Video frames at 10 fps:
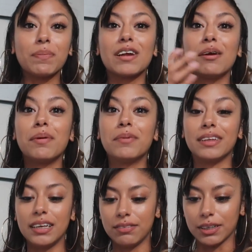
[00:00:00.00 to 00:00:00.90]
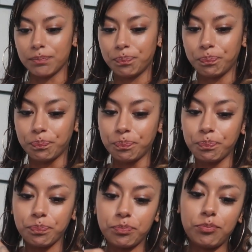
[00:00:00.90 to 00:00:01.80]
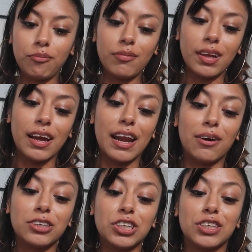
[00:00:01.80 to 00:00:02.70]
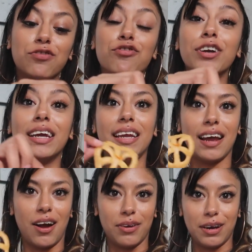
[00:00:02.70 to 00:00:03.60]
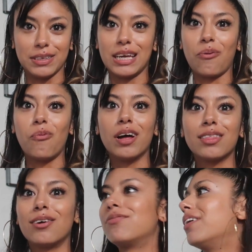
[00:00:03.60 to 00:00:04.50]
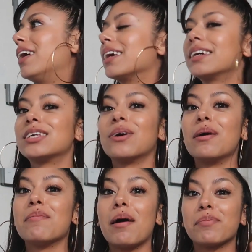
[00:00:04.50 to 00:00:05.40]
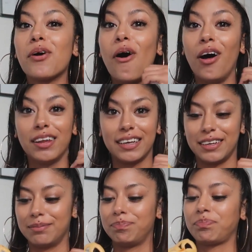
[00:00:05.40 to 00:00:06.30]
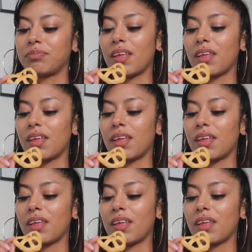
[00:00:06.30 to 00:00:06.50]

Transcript: I remember leaving, and I was just freaking out, and I was like, what the fuck? So I'm calling him.